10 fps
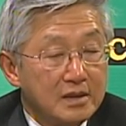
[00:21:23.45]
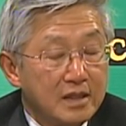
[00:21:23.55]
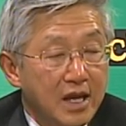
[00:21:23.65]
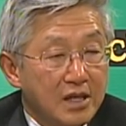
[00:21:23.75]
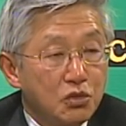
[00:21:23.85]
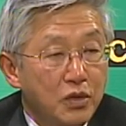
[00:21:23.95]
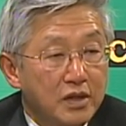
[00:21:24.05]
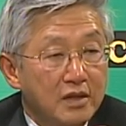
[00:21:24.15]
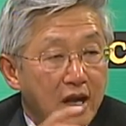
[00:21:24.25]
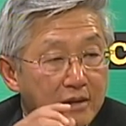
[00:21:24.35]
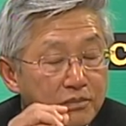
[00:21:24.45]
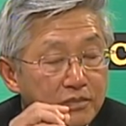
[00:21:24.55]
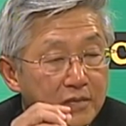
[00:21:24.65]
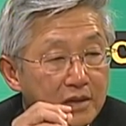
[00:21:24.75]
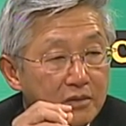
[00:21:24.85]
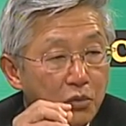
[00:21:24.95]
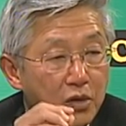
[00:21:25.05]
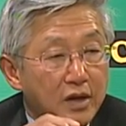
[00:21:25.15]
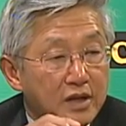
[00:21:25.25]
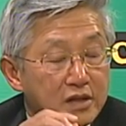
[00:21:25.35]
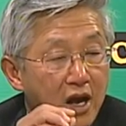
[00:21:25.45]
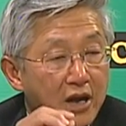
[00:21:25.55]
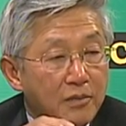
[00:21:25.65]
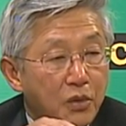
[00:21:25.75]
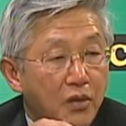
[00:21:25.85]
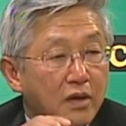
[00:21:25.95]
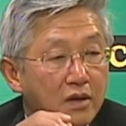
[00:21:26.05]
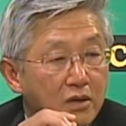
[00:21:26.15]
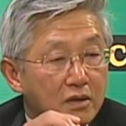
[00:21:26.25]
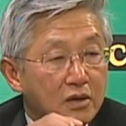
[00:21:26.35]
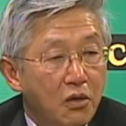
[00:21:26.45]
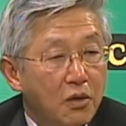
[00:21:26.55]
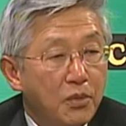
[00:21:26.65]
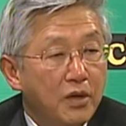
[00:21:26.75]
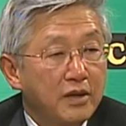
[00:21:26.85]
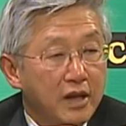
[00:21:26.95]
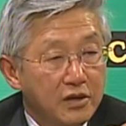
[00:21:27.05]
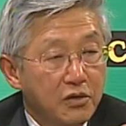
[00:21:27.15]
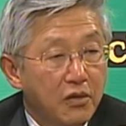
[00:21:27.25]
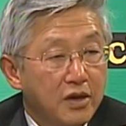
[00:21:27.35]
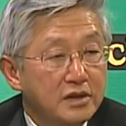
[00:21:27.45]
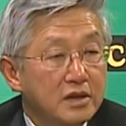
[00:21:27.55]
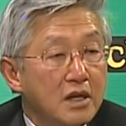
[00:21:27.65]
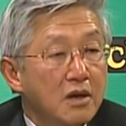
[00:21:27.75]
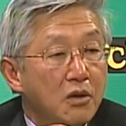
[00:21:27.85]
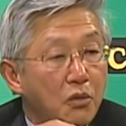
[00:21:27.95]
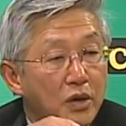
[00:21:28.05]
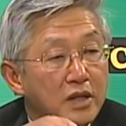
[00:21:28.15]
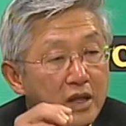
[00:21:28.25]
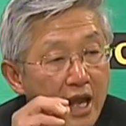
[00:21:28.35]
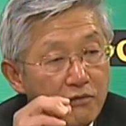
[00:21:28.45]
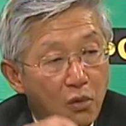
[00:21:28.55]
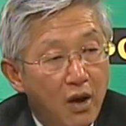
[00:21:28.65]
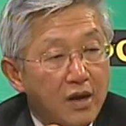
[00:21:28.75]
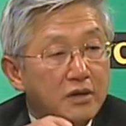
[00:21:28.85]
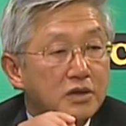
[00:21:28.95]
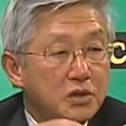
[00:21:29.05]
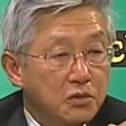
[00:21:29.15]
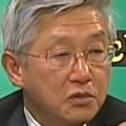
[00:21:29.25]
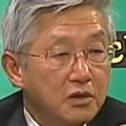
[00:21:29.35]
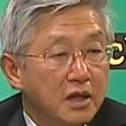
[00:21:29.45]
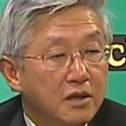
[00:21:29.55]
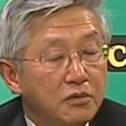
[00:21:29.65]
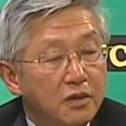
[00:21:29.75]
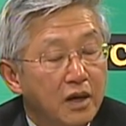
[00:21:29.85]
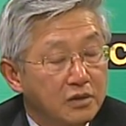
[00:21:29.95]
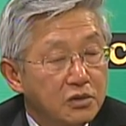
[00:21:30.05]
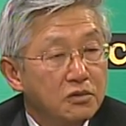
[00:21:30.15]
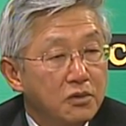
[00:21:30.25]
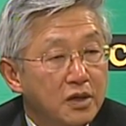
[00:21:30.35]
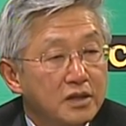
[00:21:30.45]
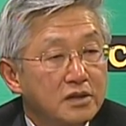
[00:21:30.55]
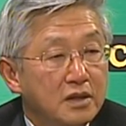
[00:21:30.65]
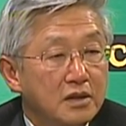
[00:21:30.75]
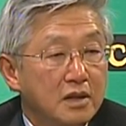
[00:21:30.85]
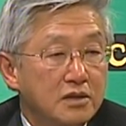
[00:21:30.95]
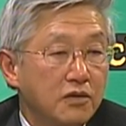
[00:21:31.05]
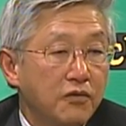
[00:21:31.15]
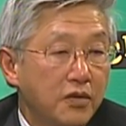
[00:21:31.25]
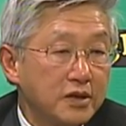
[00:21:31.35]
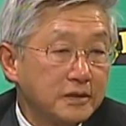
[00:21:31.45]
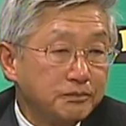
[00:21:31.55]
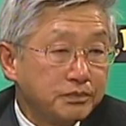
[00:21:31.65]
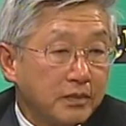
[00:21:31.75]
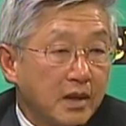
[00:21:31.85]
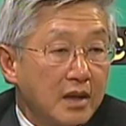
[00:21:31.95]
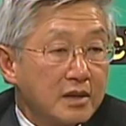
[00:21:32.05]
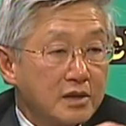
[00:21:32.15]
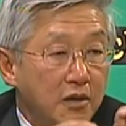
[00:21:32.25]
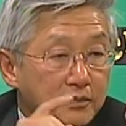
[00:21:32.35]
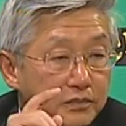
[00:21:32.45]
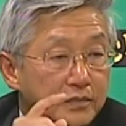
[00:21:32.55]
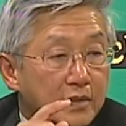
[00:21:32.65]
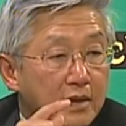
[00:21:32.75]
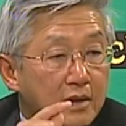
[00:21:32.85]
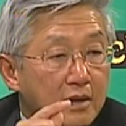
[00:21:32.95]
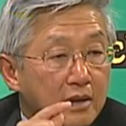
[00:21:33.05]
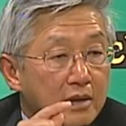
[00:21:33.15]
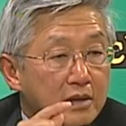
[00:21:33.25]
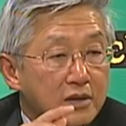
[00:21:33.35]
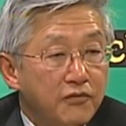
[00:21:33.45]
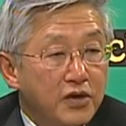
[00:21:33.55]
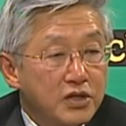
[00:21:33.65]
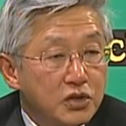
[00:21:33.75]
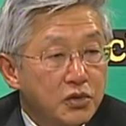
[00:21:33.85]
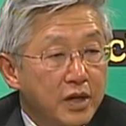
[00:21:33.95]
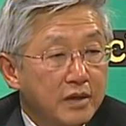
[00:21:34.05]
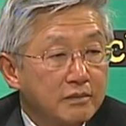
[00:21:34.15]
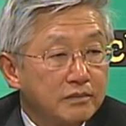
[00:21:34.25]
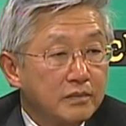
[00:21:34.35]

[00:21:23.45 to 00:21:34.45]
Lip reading: guess whether that word is higher point or lower point than yours, or whether they have 1 or 2 words, and so forth. So the first trick